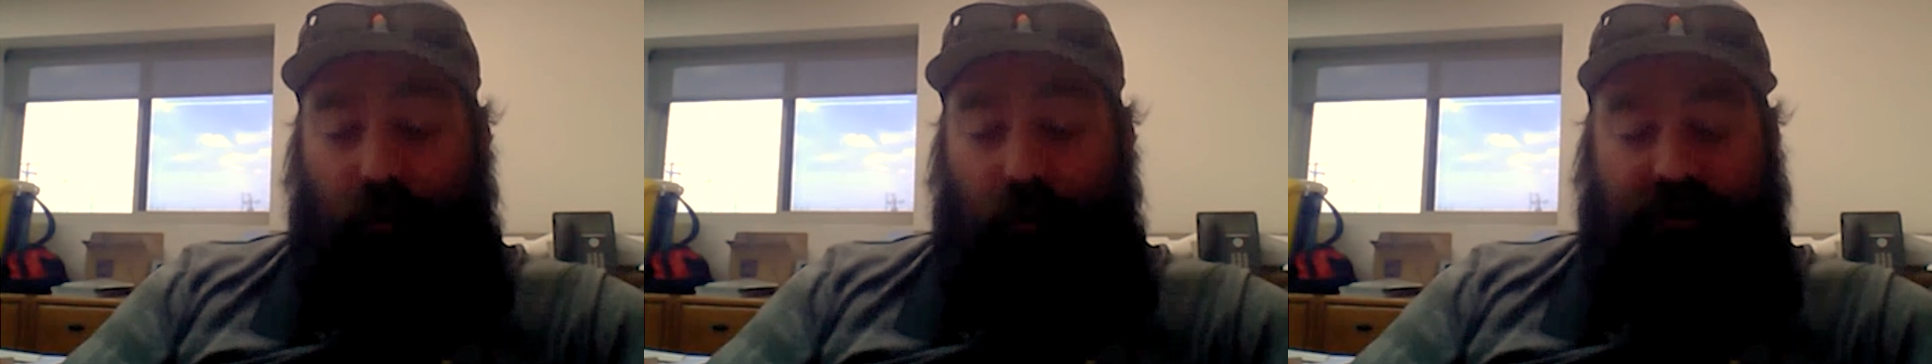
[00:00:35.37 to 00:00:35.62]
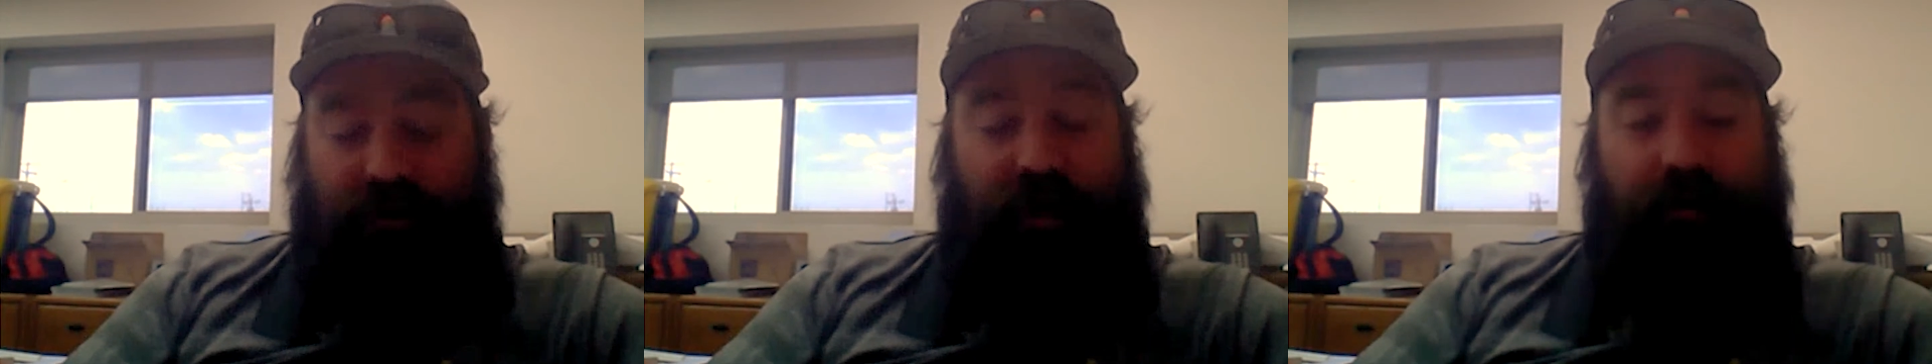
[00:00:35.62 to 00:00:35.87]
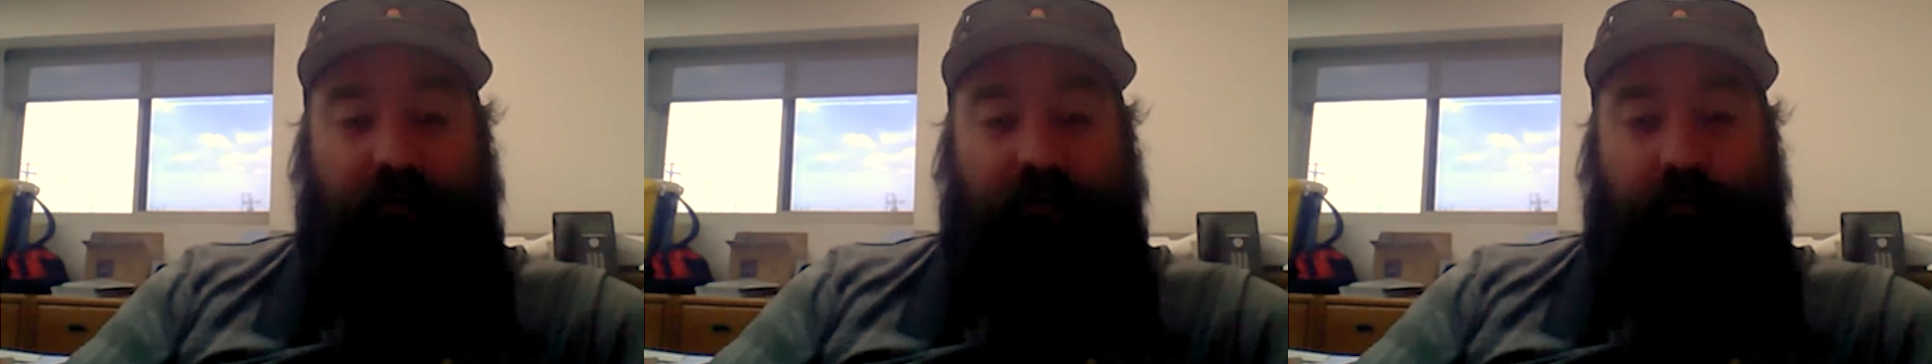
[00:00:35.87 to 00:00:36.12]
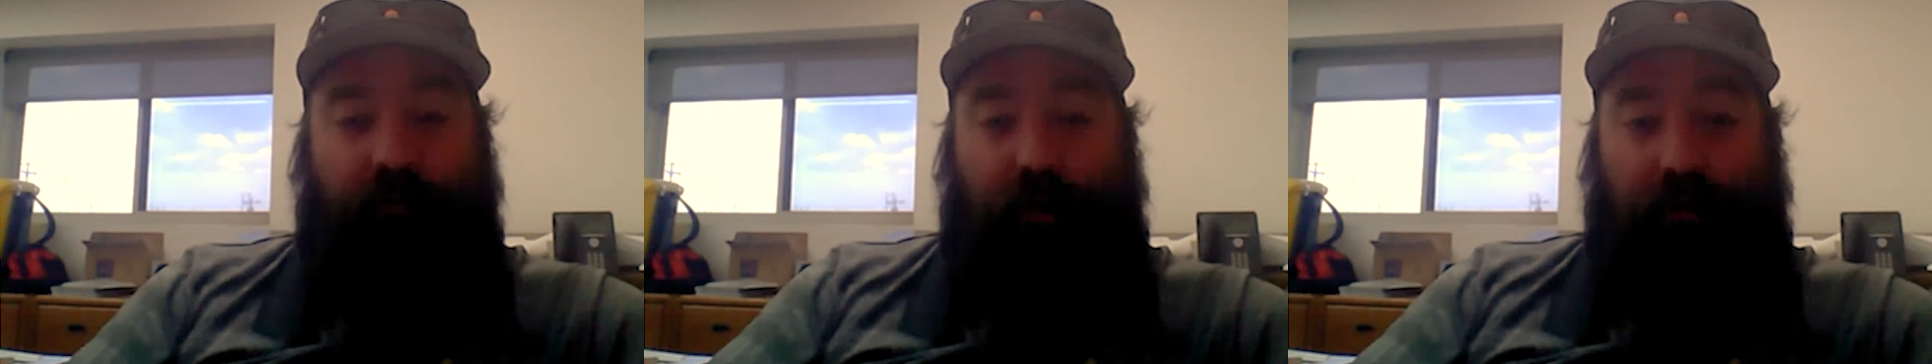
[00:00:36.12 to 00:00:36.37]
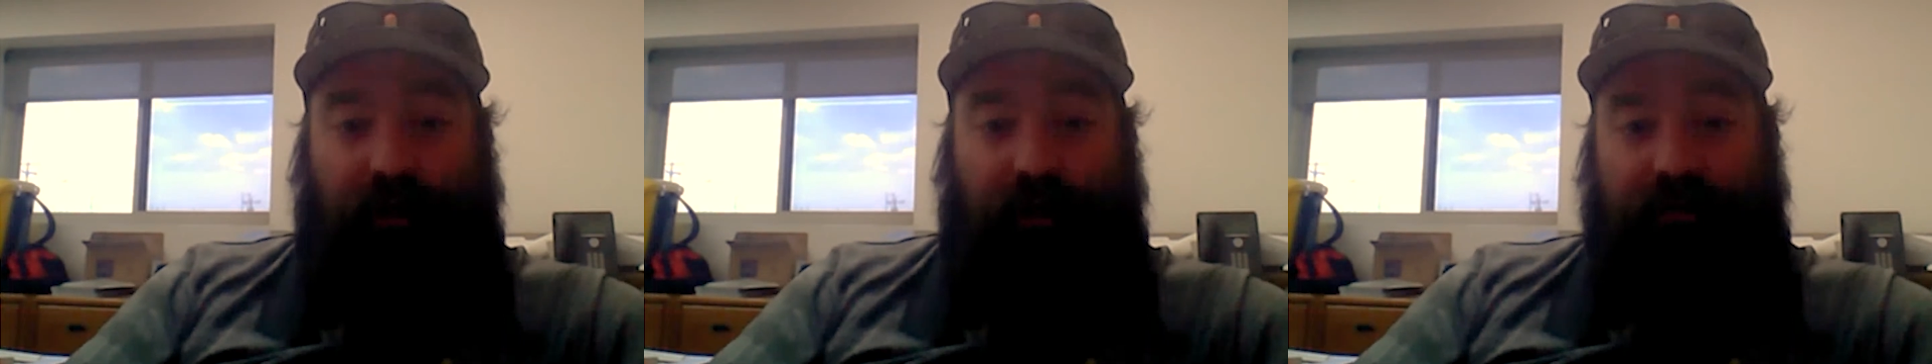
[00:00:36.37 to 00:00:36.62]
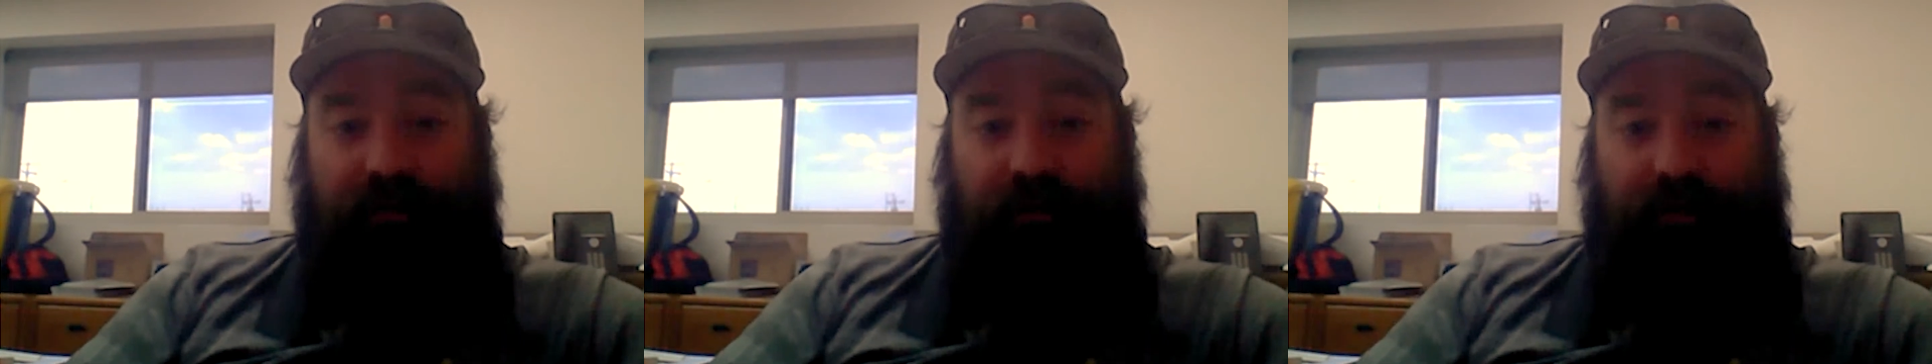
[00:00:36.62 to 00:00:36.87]
14
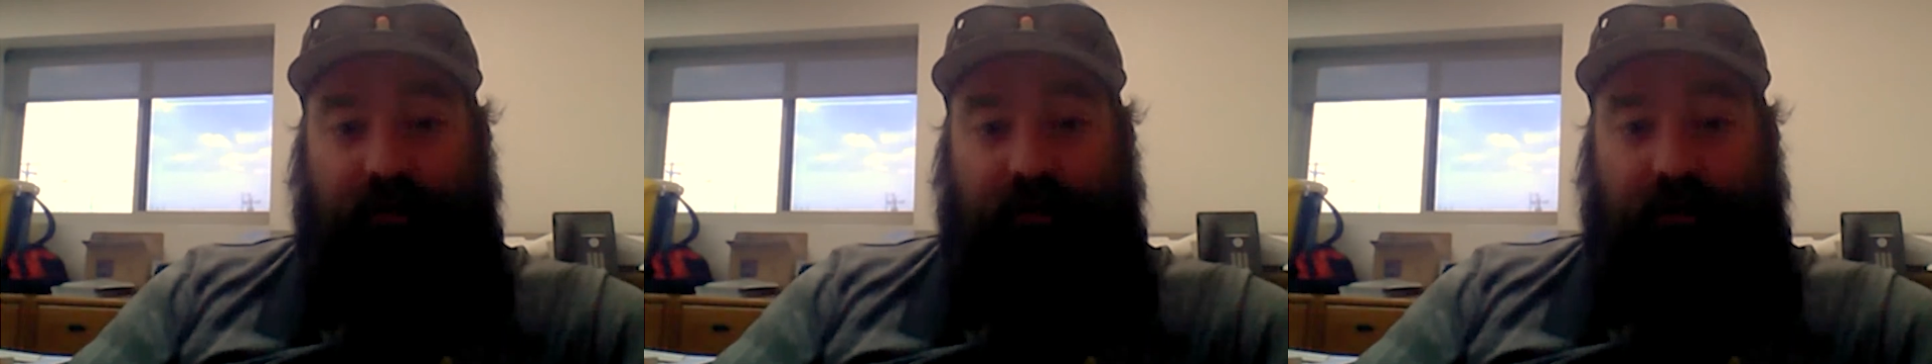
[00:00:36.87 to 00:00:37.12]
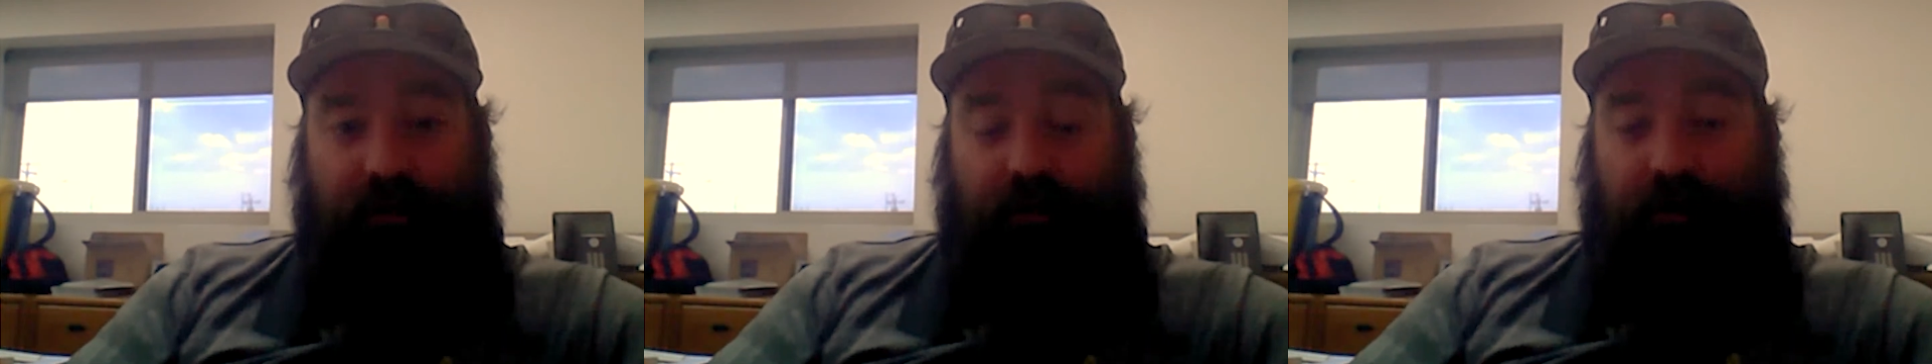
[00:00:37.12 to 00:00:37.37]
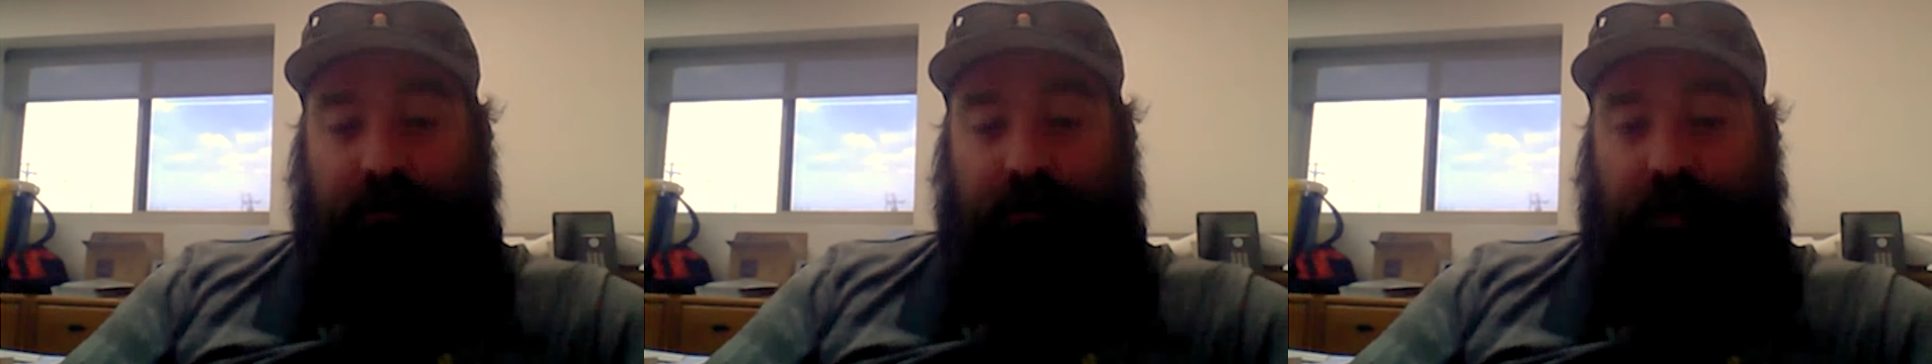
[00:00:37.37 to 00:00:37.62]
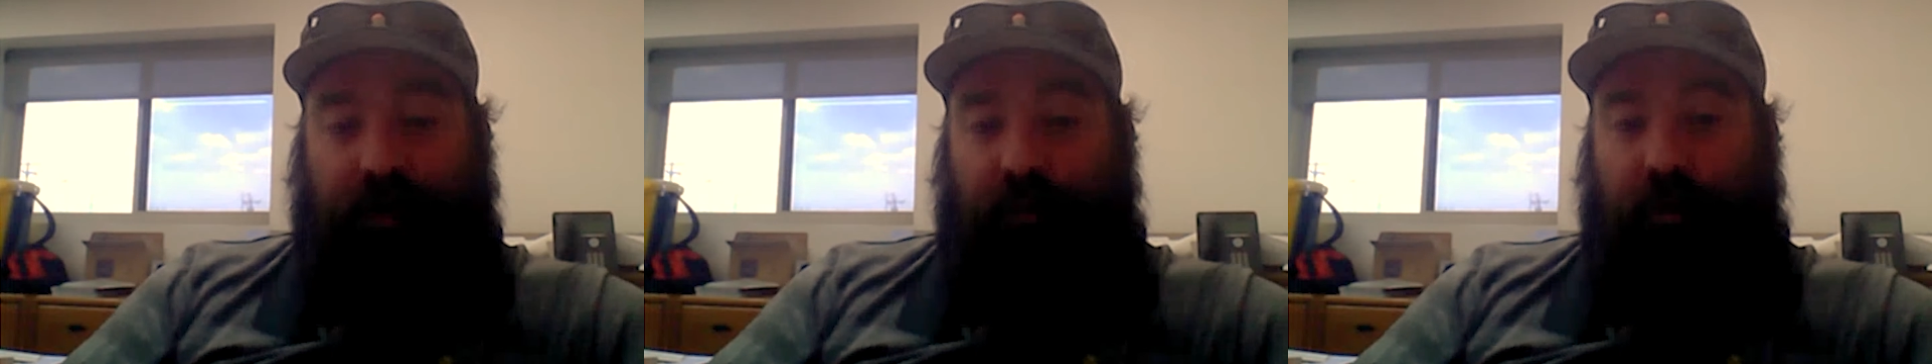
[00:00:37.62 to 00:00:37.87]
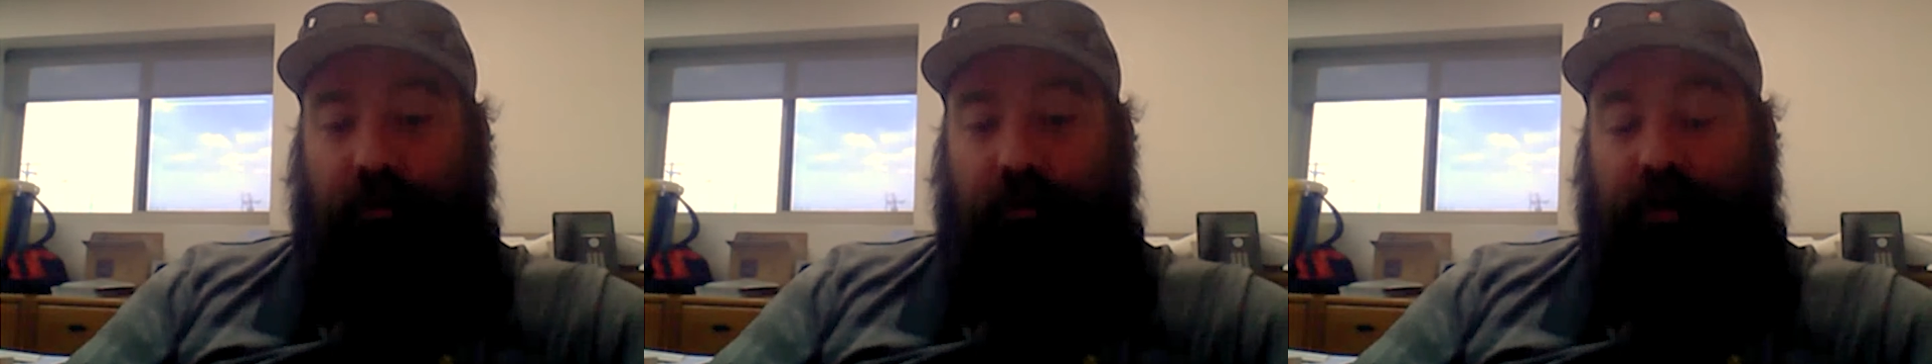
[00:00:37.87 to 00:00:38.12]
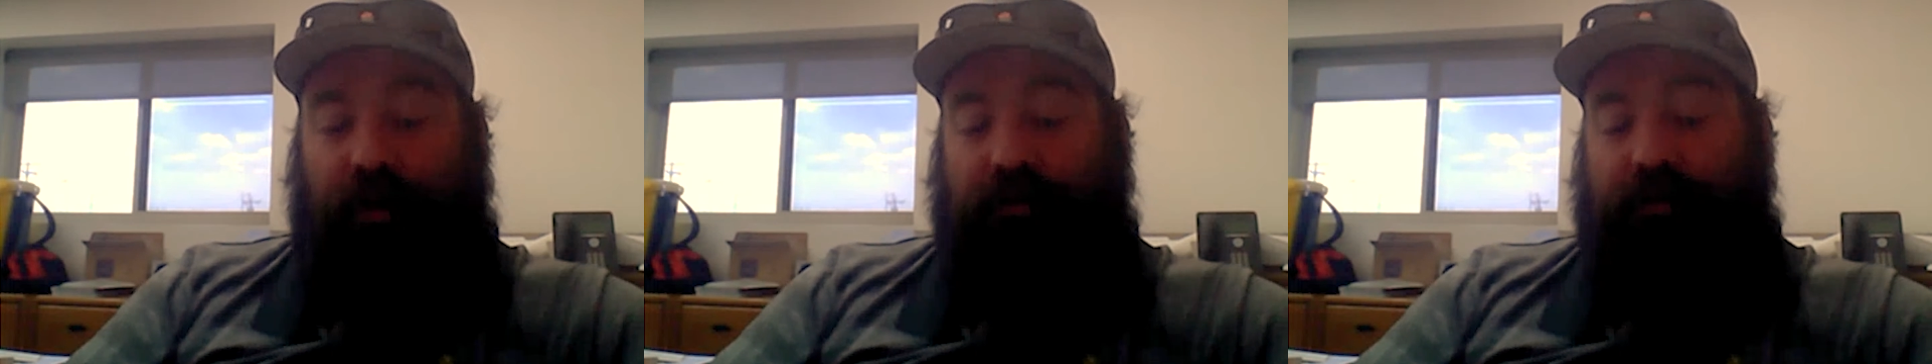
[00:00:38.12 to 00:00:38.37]
buildings, separate
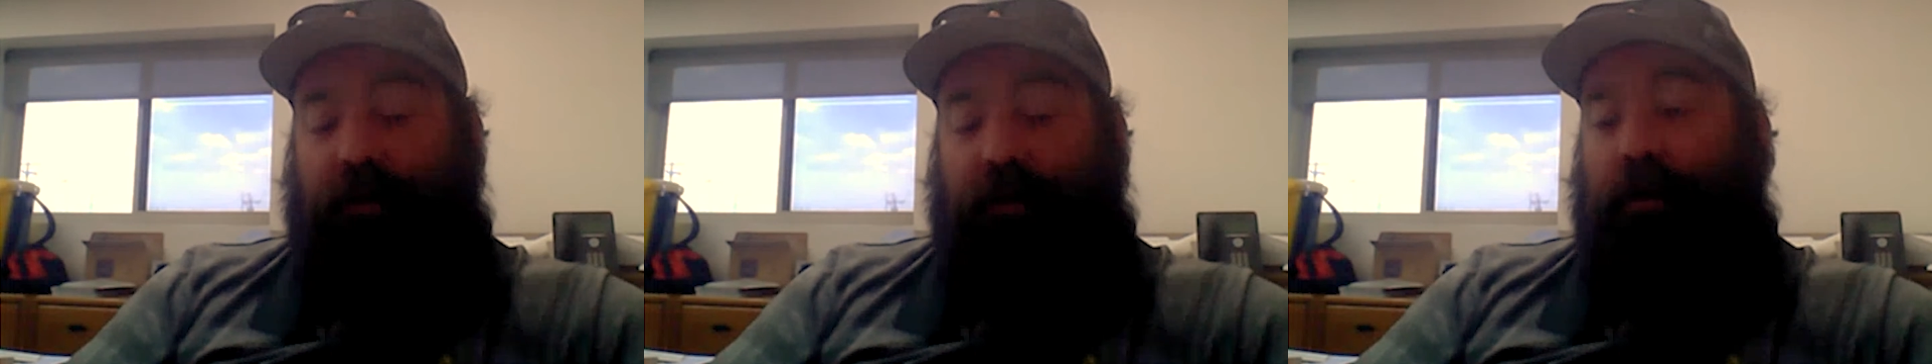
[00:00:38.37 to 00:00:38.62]
buildings,